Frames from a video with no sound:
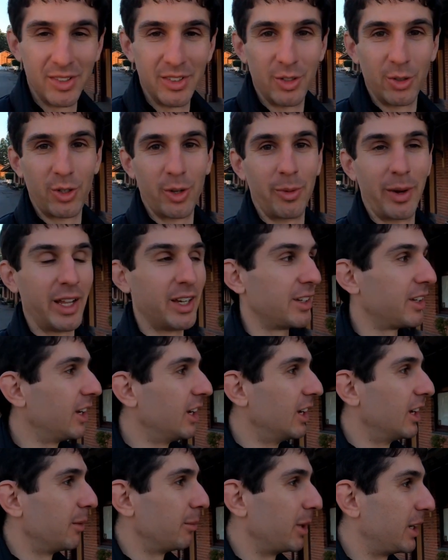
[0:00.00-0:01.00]
and look around.
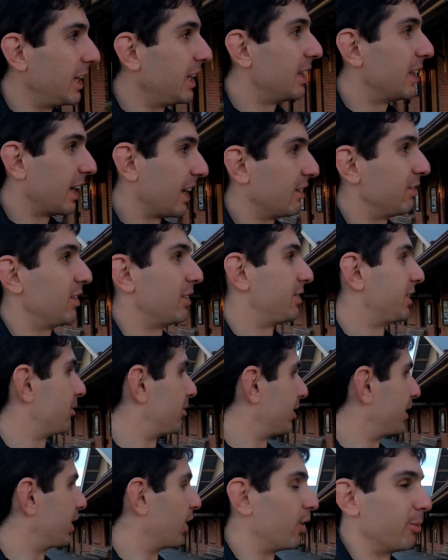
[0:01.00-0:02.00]
But here they have left
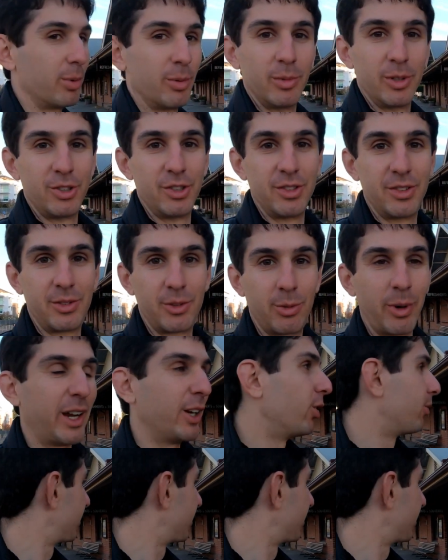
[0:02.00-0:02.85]
everything open, which is great,